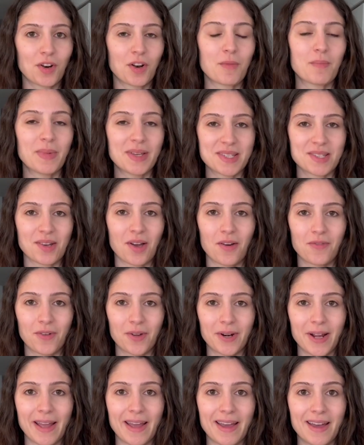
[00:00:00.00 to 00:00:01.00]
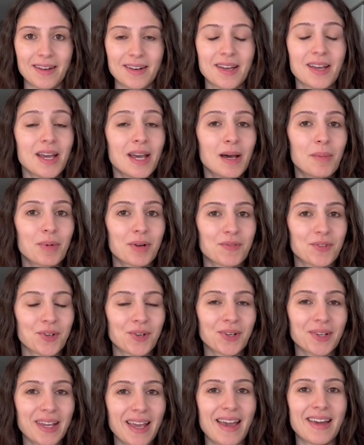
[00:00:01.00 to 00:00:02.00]
have biscoff on hand, but if you're
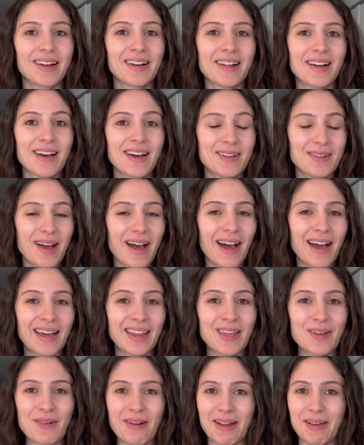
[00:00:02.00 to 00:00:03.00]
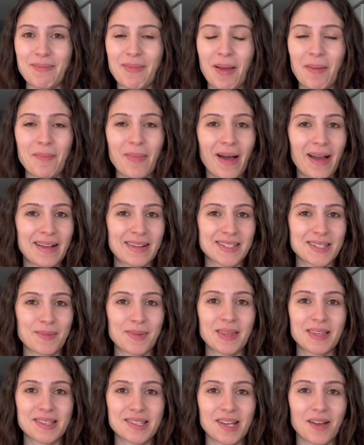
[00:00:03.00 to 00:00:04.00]
in Canada, I'd highly recommend buying some of
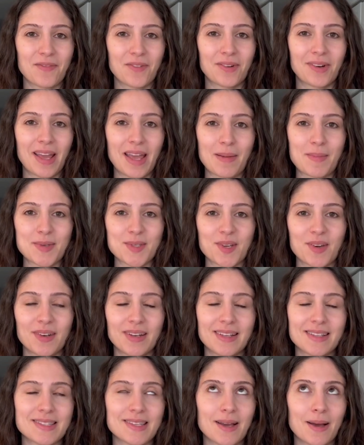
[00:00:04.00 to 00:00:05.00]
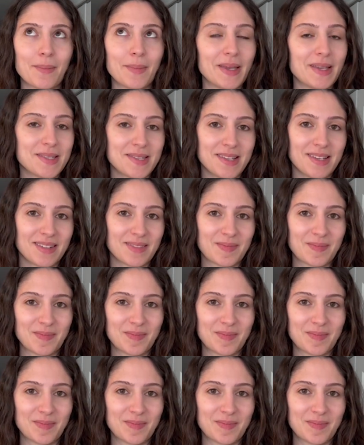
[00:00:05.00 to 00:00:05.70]
this stuff on Amazon. It's amazing.